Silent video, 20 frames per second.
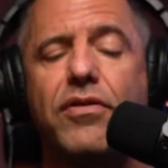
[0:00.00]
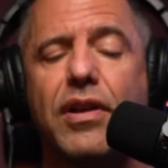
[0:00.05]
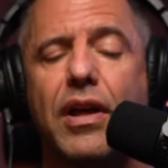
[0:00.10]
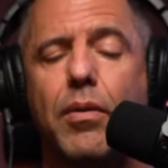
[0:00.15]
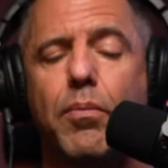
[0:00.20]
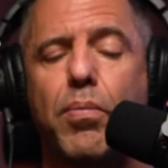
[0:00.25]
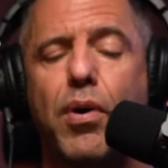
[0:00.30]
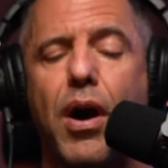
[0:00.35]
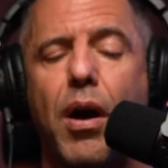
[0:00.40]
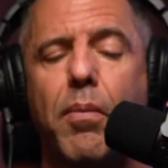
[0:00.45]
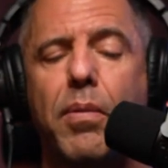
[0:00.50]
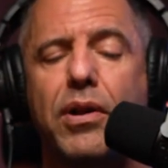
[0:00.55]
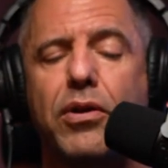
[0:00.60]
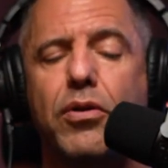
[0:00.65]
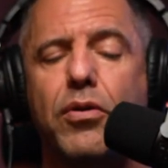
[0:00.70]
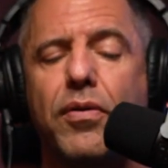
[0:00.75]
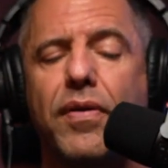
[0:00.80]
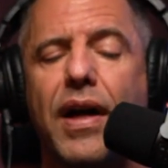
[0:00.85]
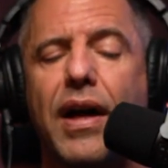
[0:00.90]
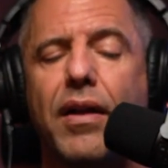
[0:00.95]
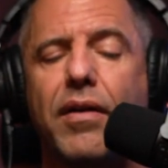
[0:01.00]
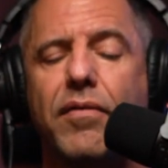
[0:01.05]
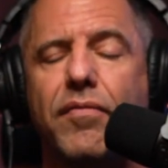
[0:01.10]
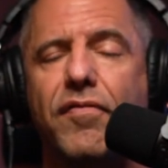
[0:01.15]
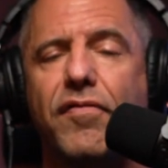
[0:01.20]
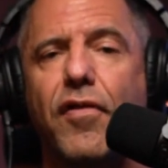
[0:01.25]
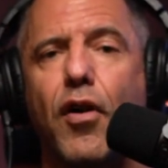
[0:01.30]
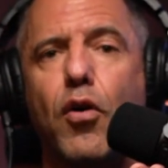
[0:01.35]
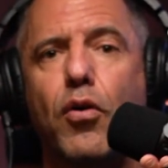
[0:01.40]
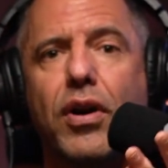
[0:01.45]
and probably do that
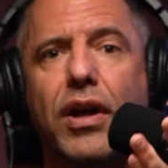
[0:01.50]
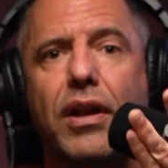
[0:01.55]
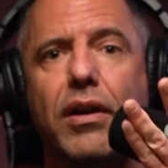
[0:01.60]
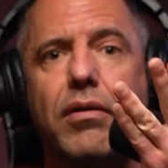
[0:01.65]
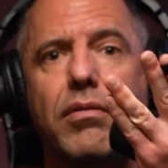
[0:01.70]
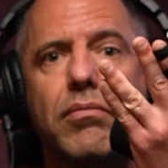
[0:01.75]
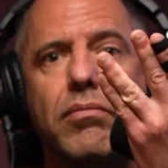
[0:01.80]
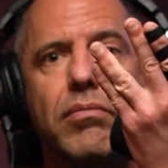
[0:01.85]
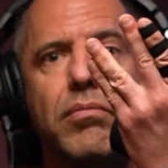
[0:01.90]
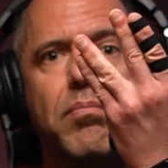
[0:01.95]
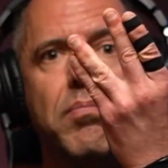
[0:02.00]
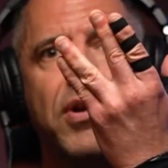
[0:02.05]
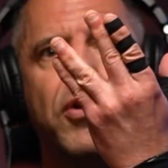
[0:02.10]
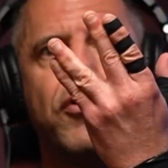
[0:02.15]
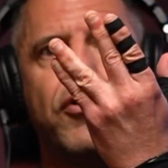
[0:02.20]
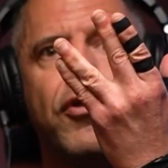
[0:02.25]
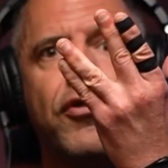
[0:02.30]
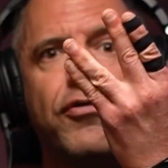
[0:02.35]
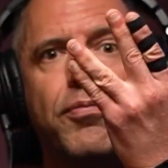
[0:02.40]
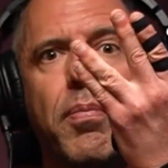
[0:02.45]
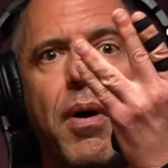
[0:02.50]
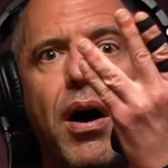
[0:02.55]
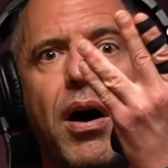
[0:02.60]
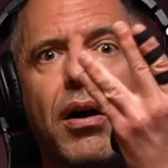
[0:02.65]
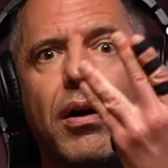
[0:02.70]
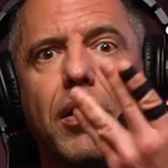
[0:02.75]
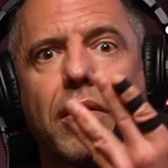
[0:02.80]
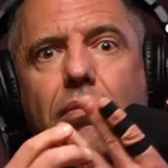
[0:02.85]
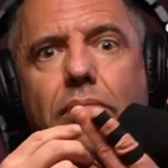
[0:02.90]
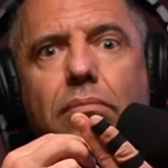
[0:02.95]
Vulcan Mr.
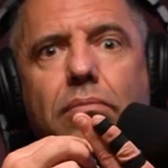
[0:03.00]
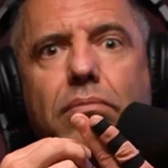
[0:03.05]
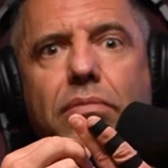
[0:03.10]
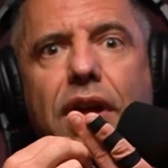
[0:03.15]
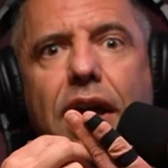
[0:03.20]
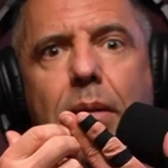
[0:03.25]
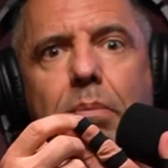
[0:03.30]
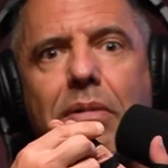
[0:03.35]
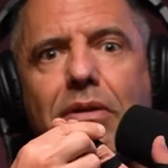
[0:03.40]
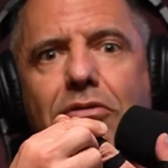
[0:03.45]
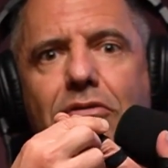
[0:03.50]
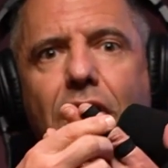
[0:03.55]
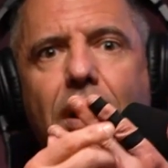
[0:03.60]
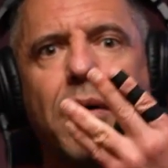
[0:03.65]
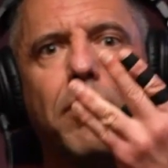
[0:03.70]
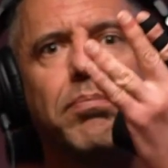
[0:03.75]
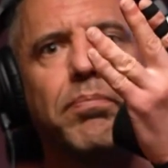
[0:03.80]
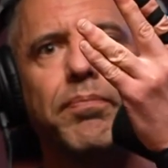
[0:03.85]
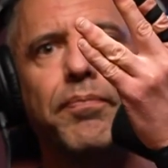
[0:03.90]
Spock taping job.